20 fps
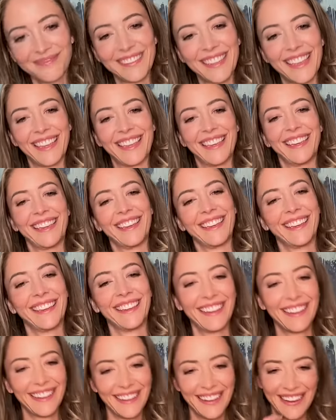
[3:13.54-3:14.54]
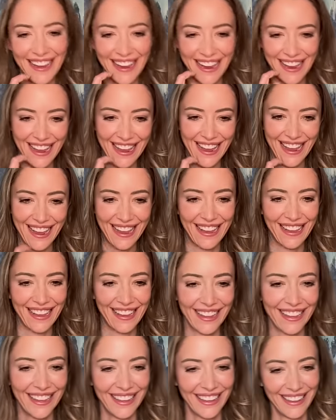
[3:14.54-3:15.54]
anyway, Belayev's
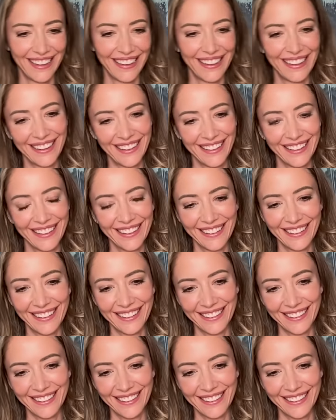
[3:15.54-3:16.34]
experiments are very interesting.